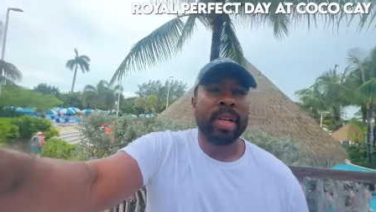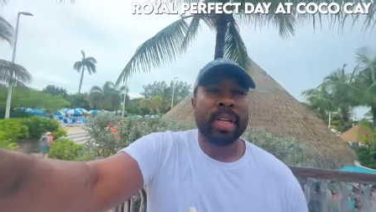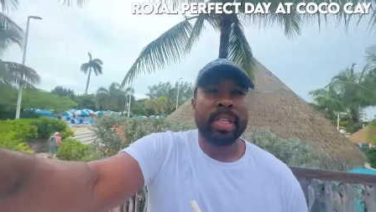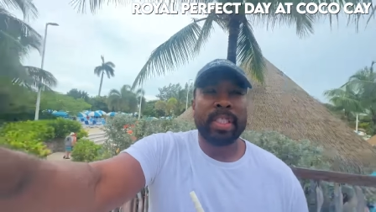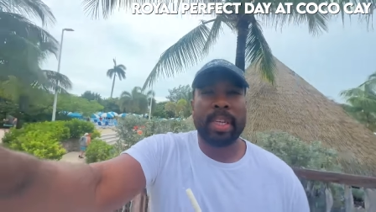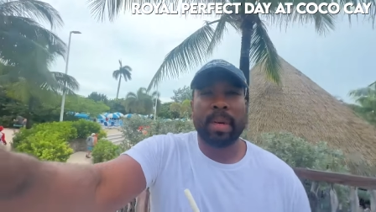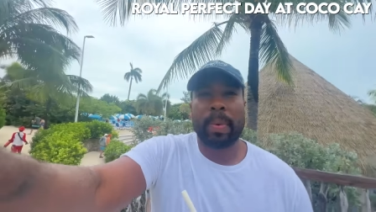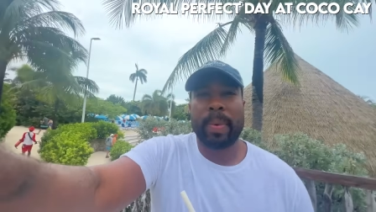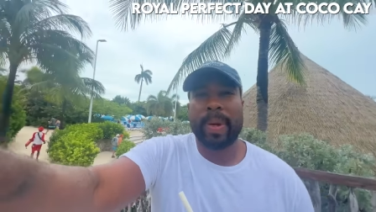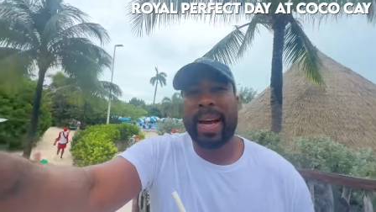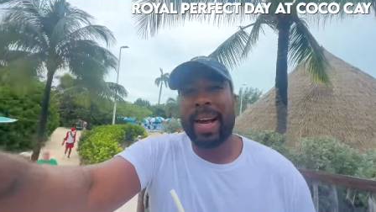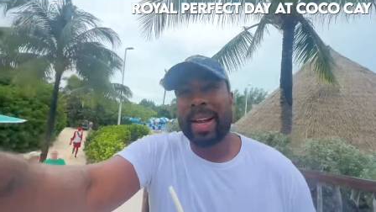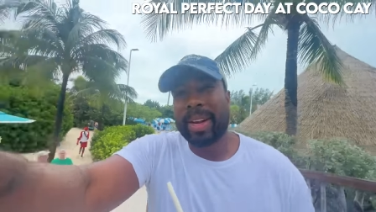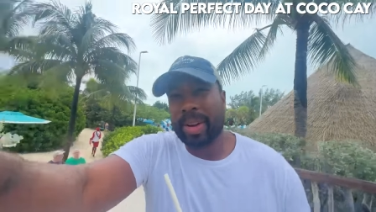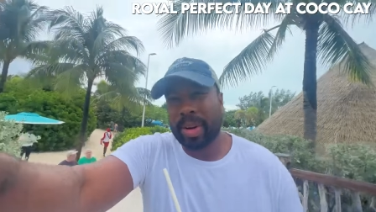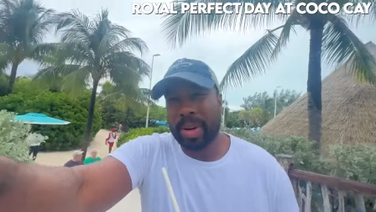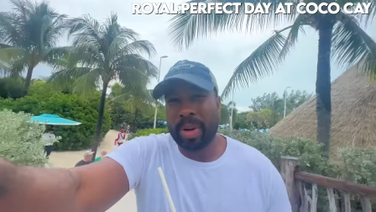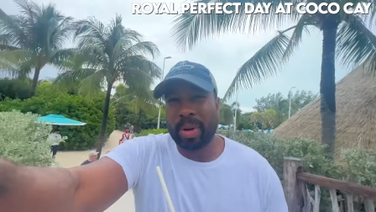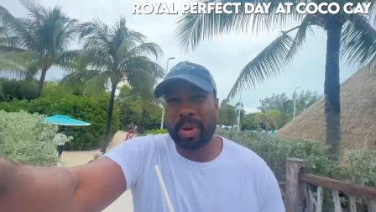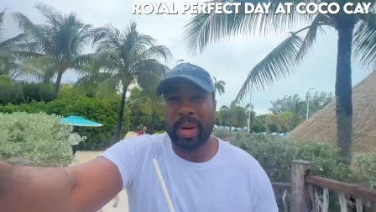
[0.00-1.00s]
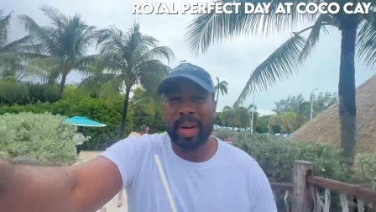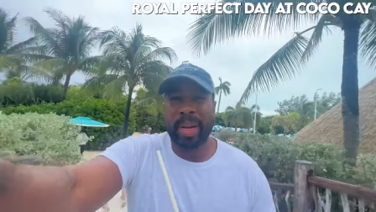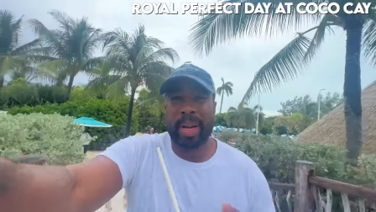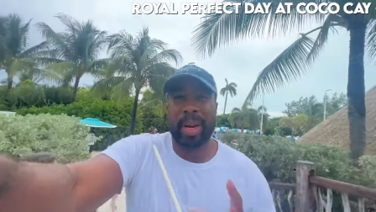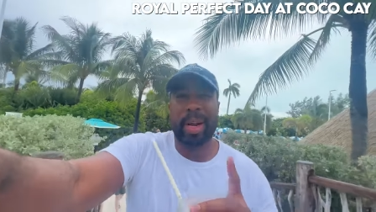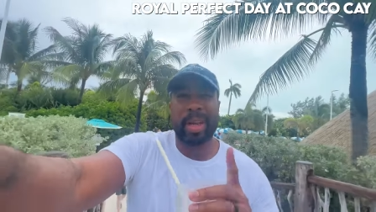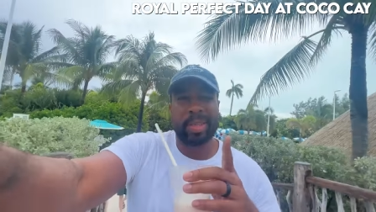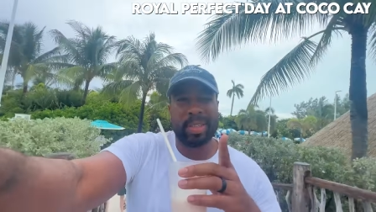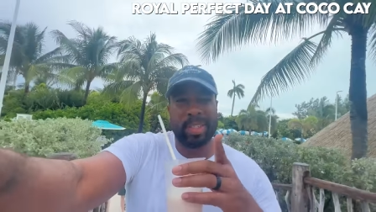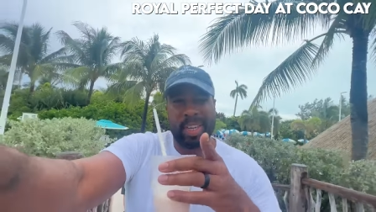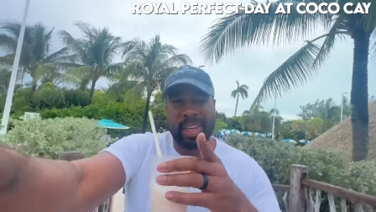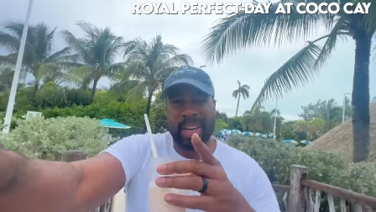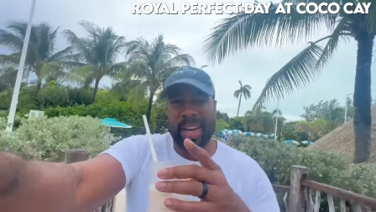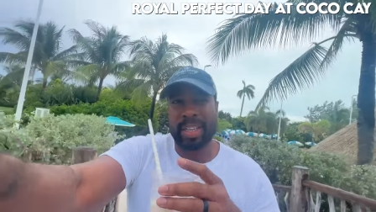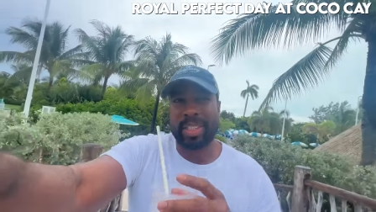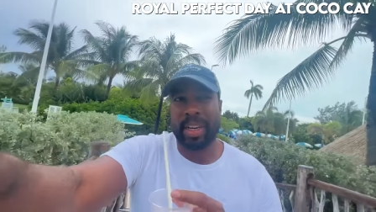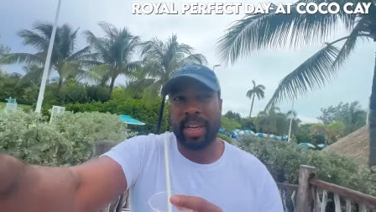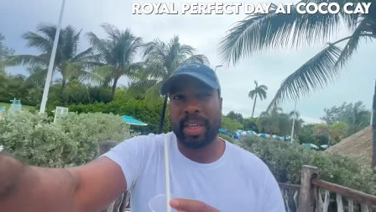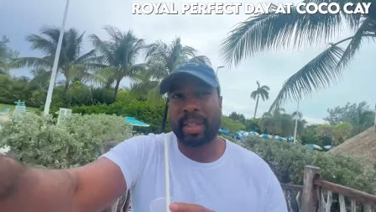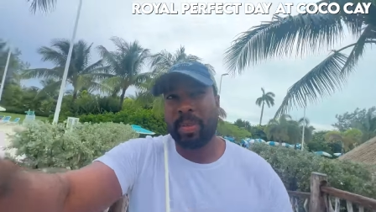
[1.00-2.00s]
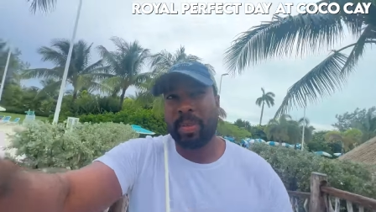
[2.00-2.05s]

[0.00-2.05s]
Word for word: see what we got to do, and then I'll see you guys next